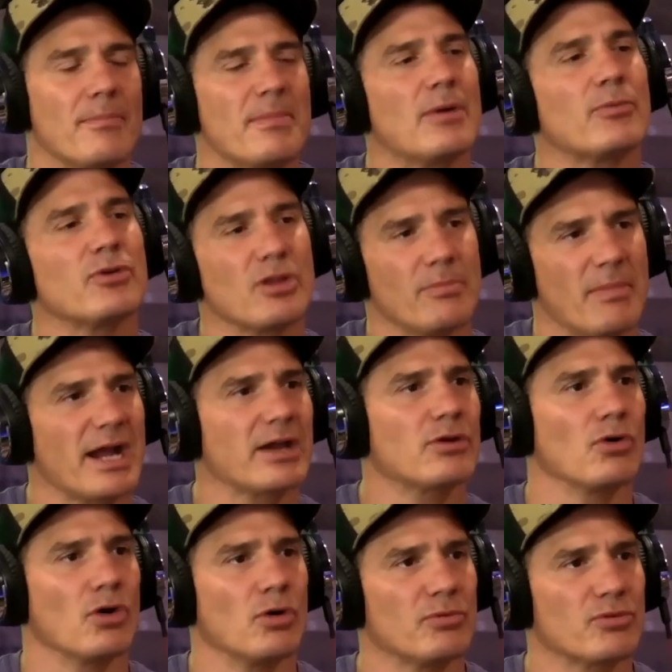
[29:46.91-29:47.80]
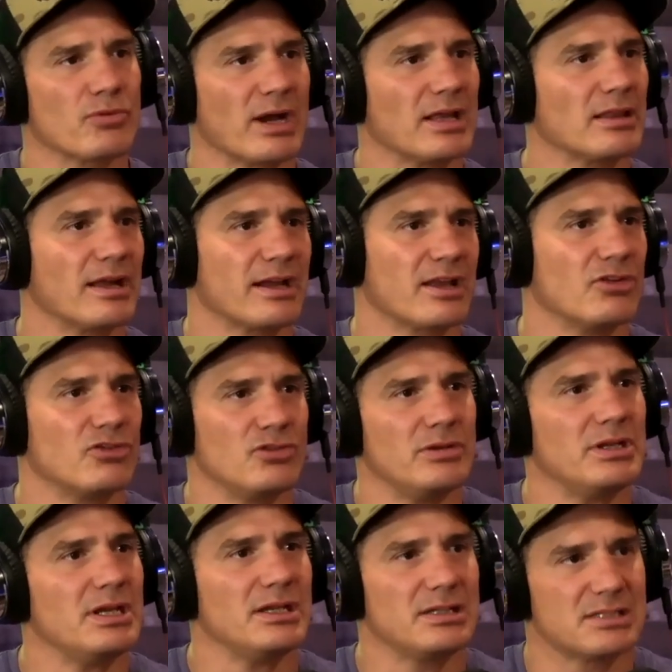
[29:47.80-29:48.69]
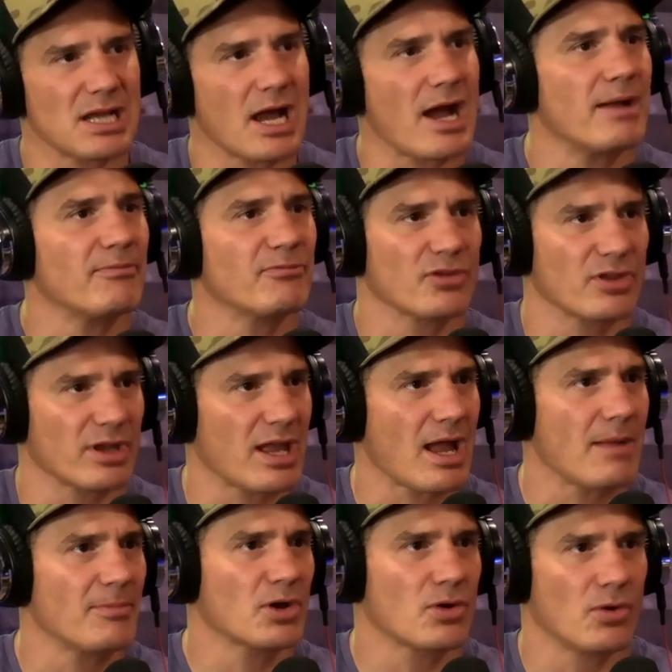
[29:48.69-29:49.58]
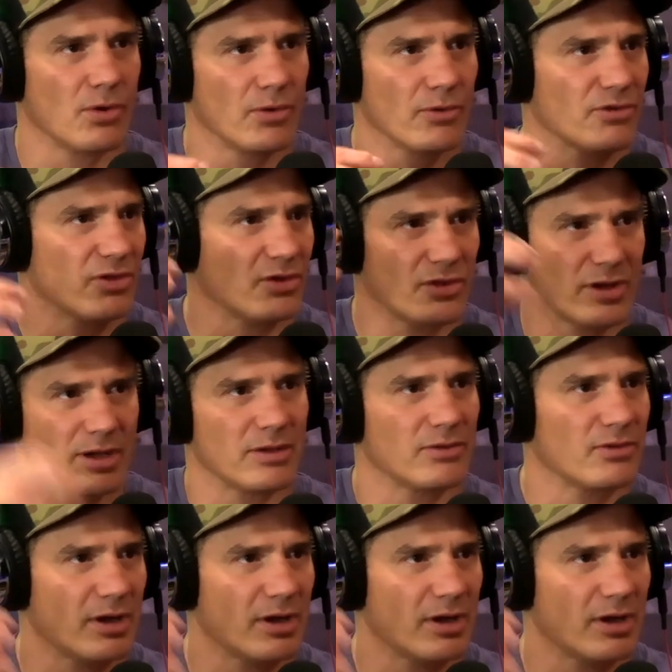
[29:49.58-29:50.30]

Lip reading: meant with the microbes, right? Like, because you need time for the chemicals and the